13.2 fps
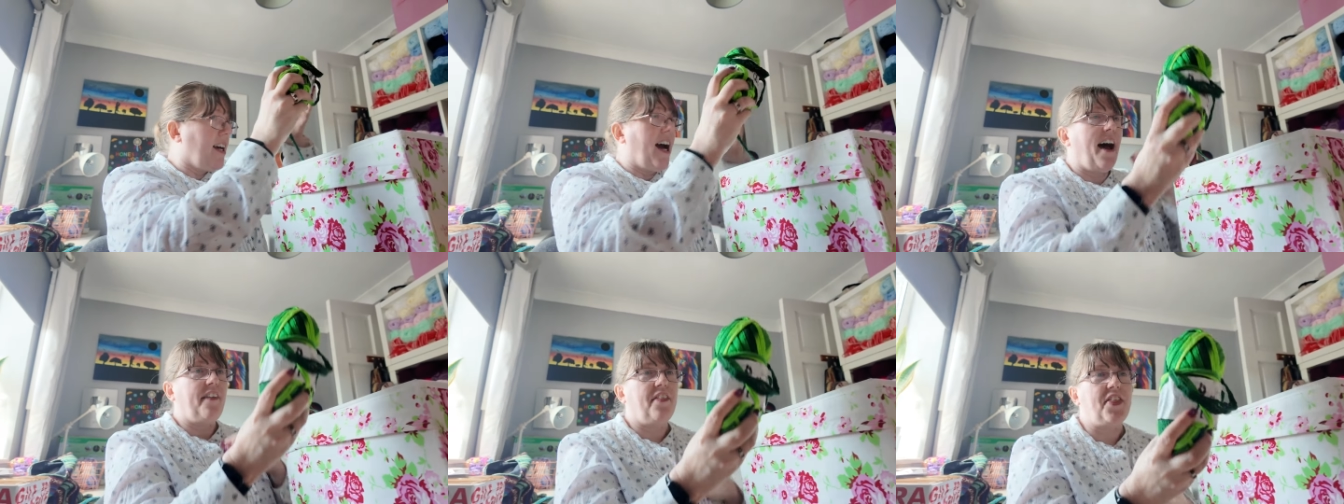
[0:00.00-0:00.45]

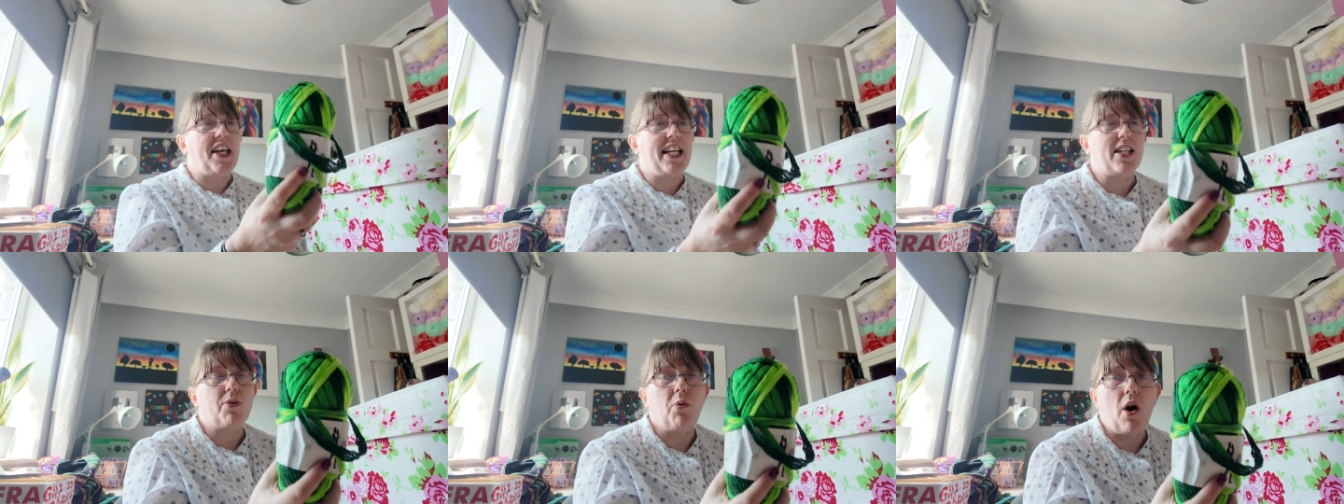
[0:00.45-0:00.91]
And
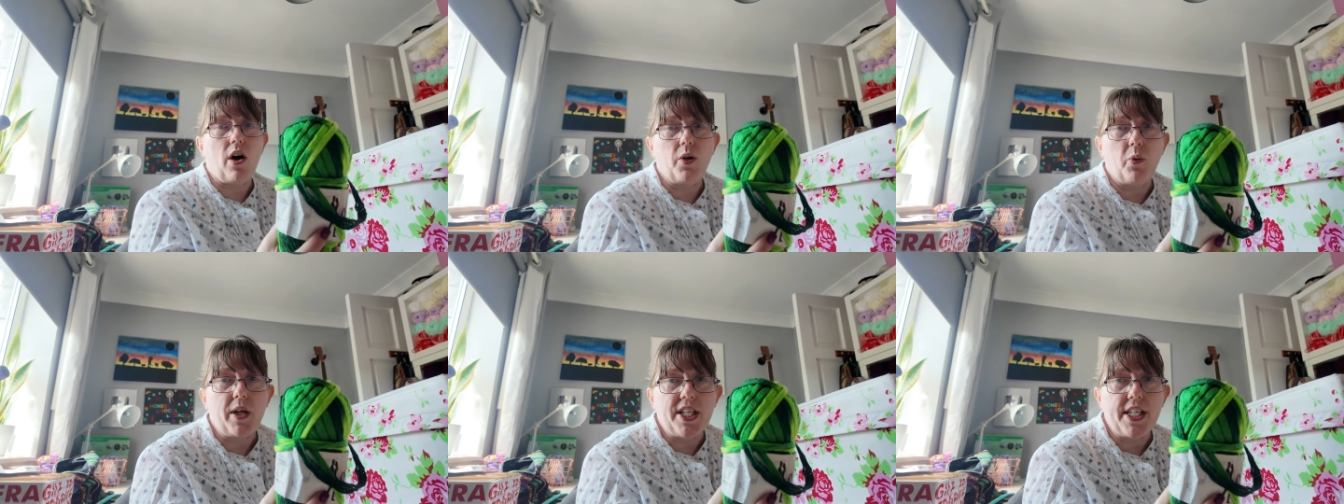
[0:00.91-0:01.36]
this
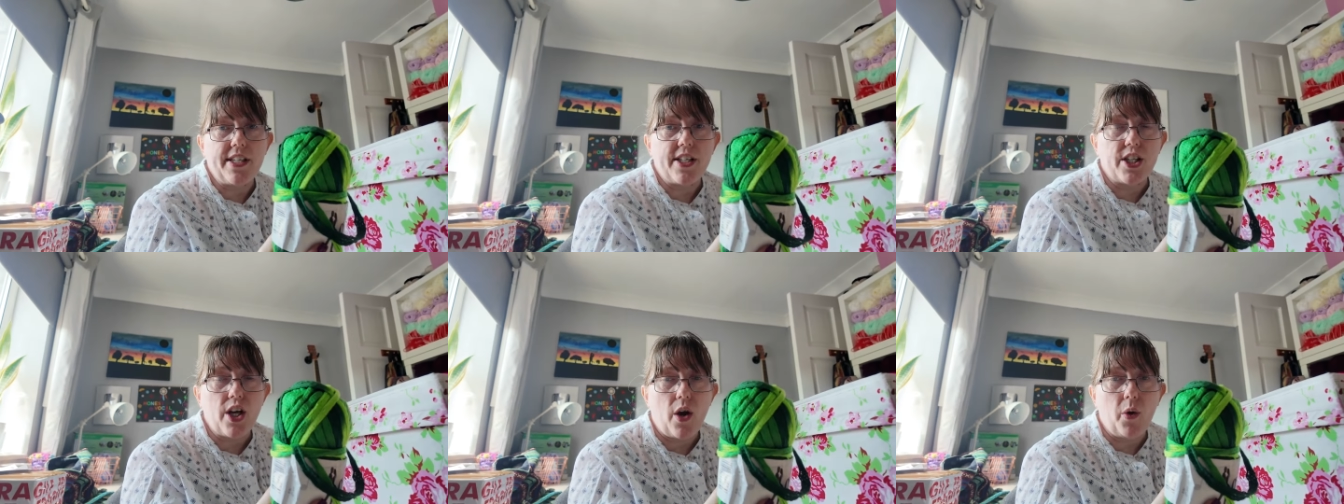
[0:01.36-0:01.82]
one, which is
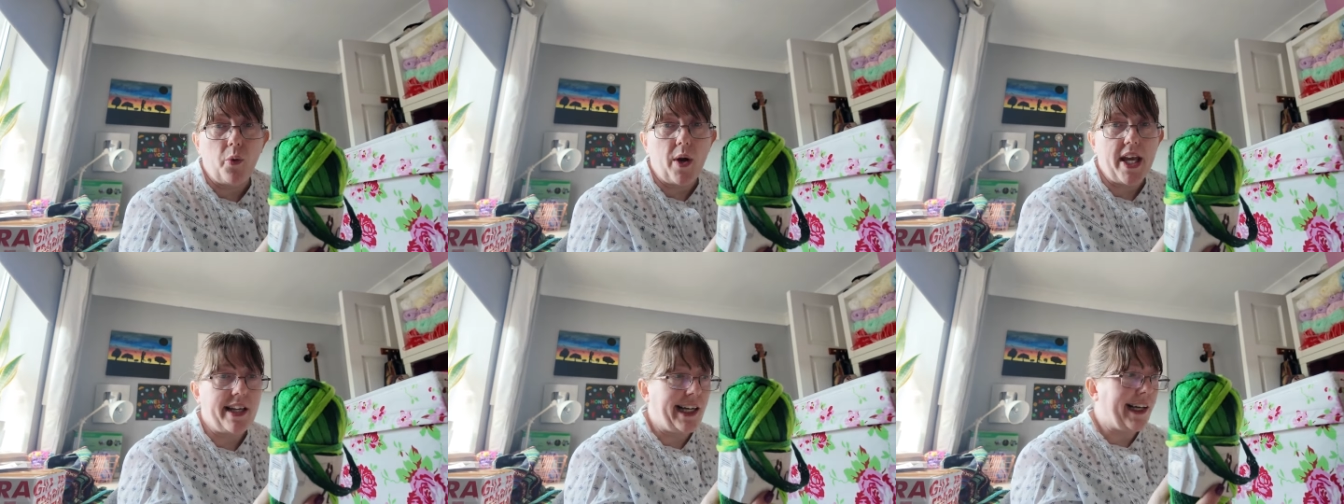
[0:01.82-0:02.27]
so weird